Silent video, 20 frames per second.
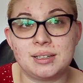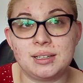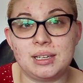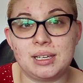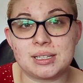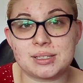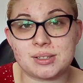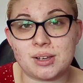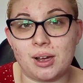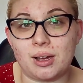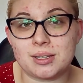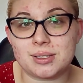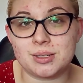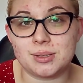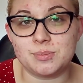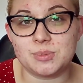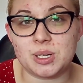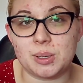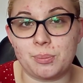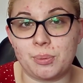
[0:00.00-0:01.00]
his
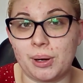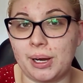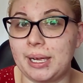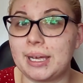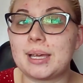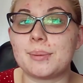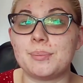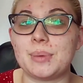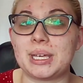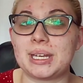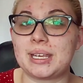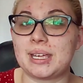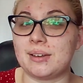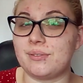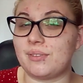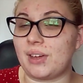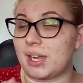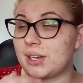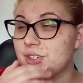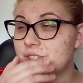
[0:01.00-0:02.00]
costume to break
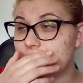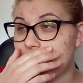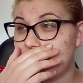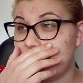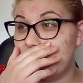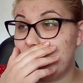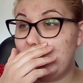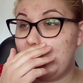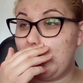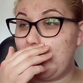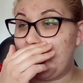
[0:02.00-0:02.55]
mid-convention.